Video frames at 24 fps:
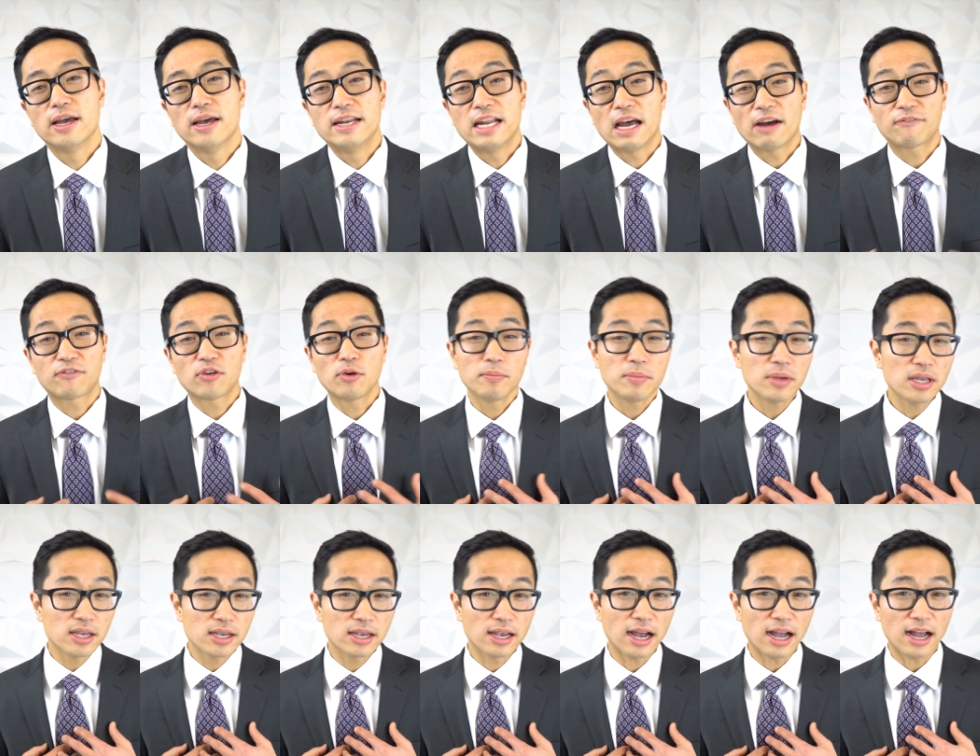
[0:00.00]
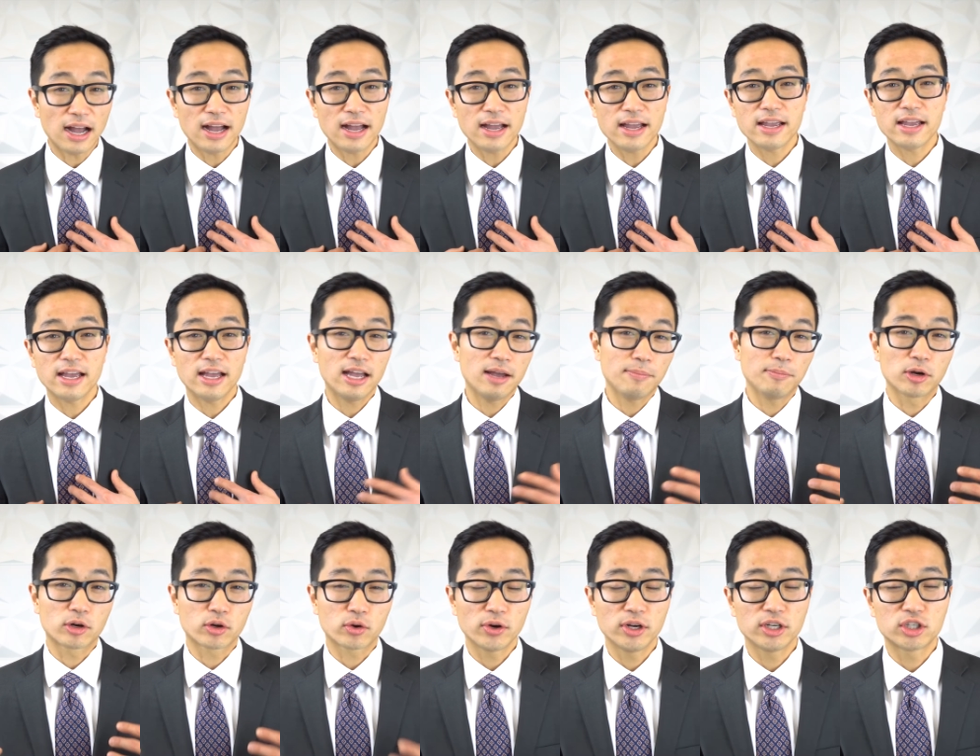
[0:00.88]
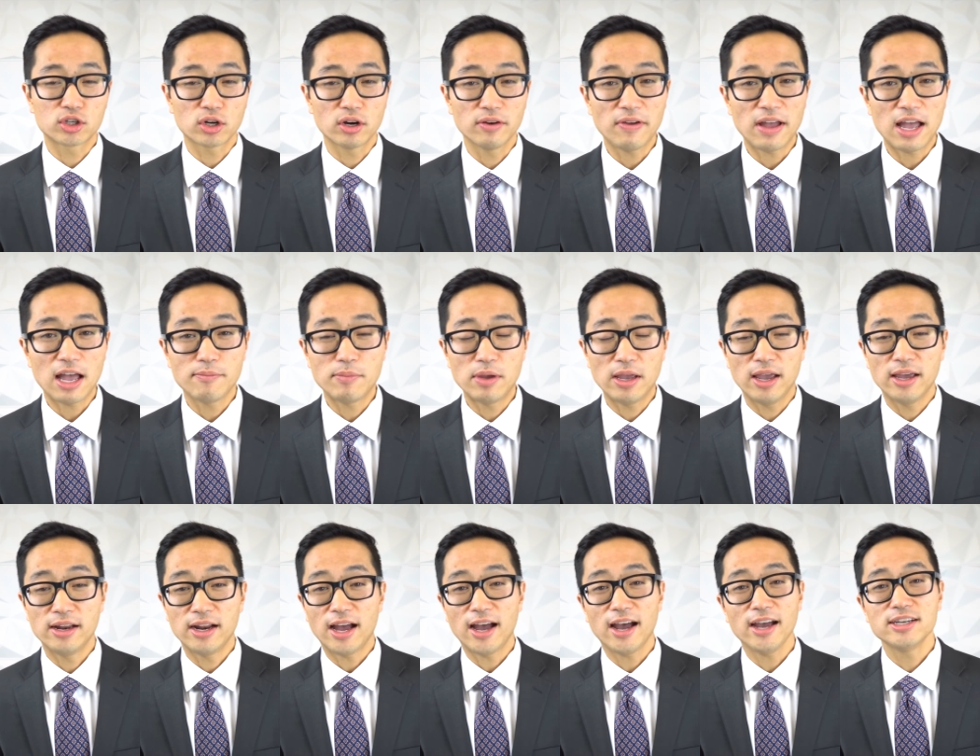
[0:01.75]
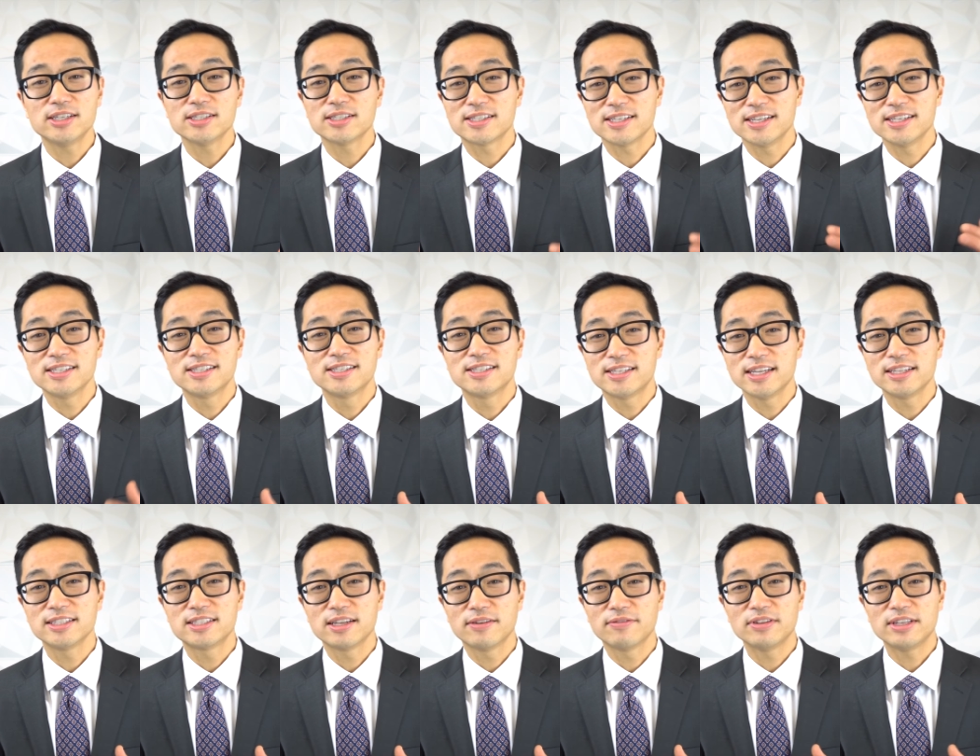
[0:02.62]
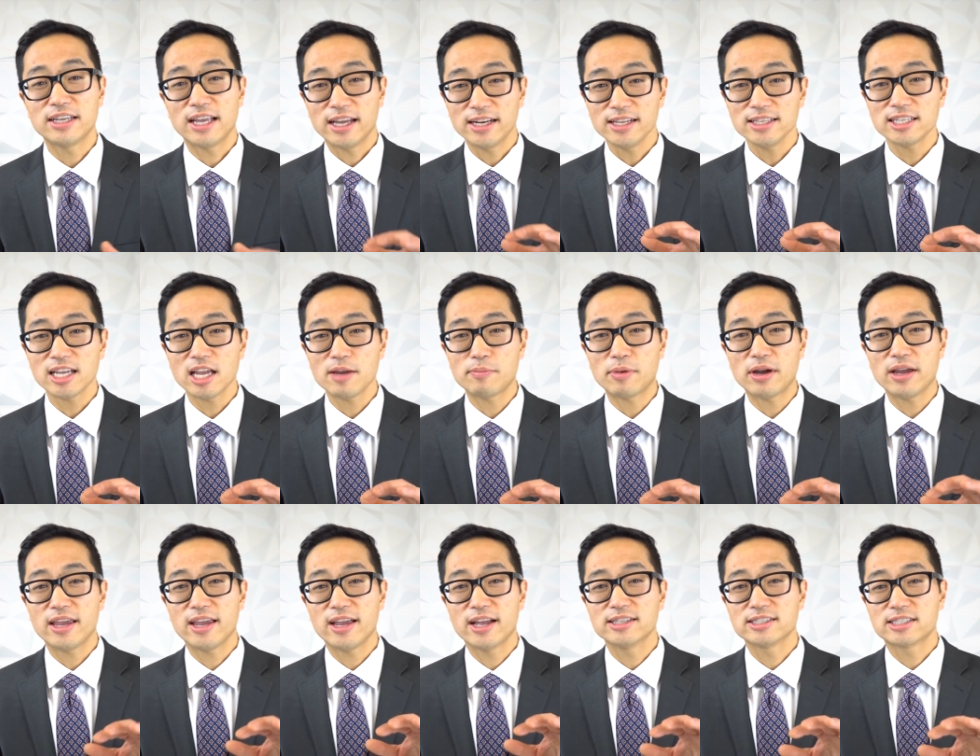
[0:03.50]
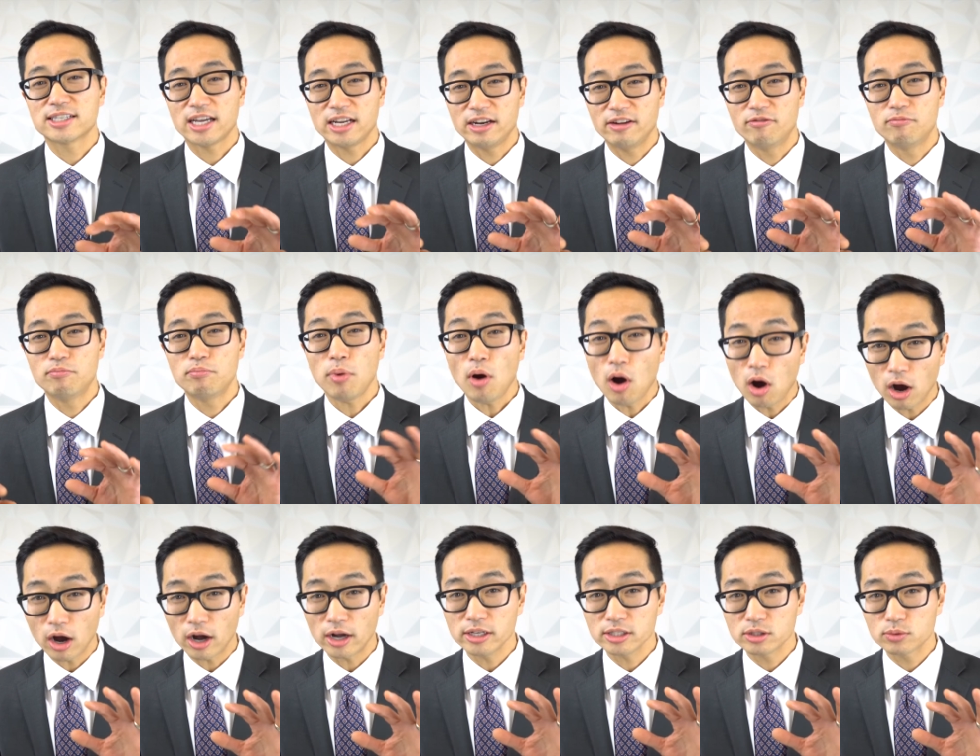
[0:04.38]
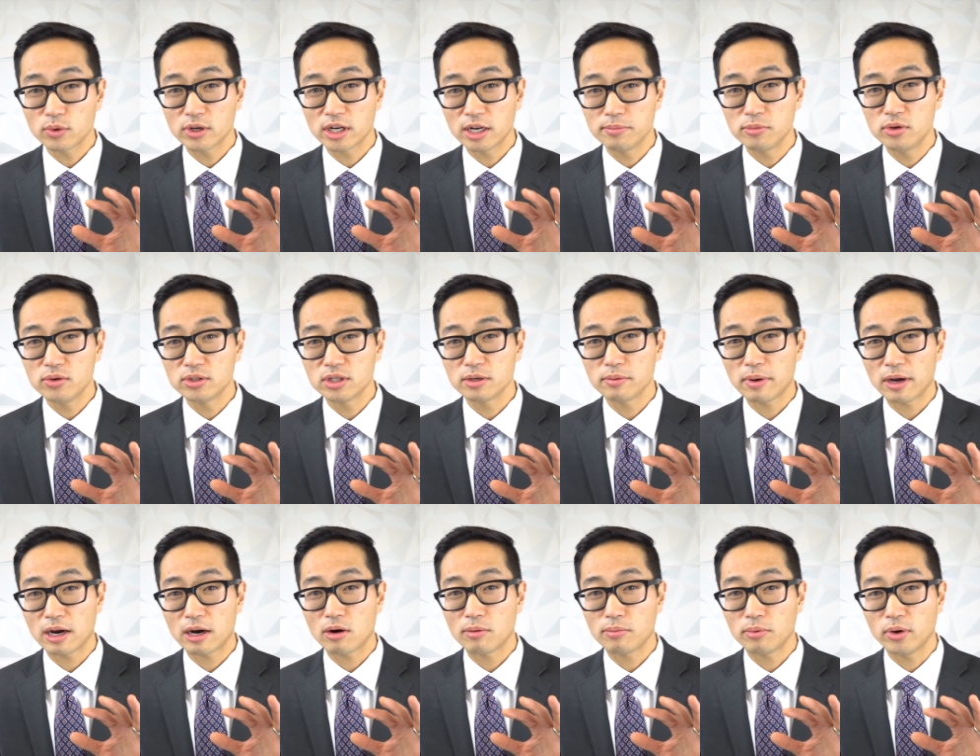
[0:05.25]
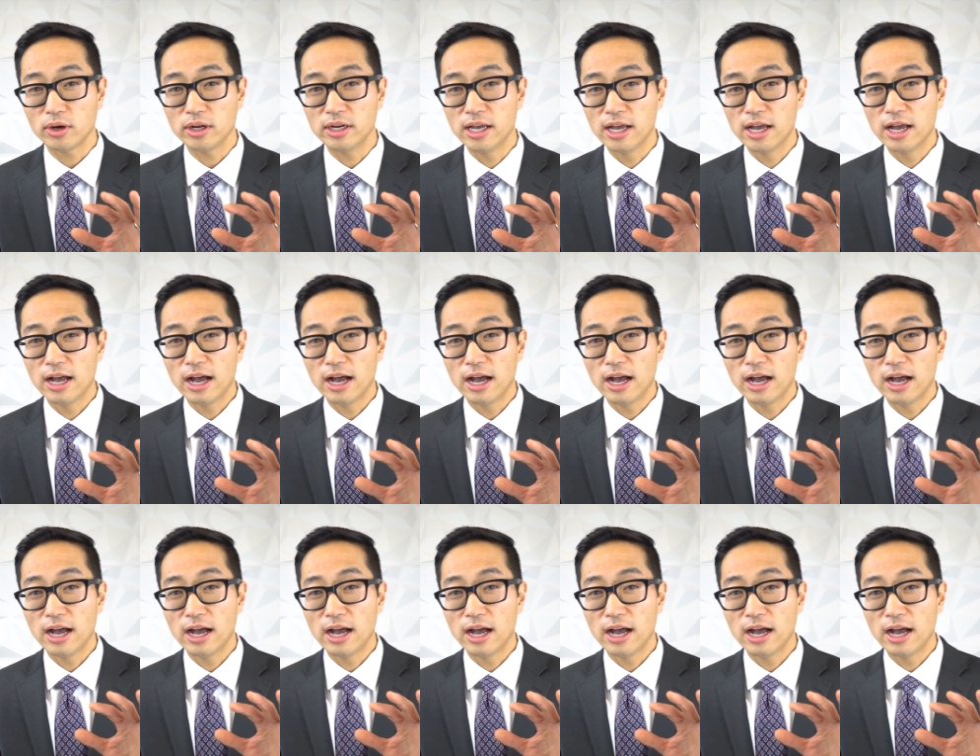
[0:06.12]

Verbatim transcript: Now for me, I am a creature of habit and I just instinctively, anytime my hands kind of pause when I'm using PowerPoint,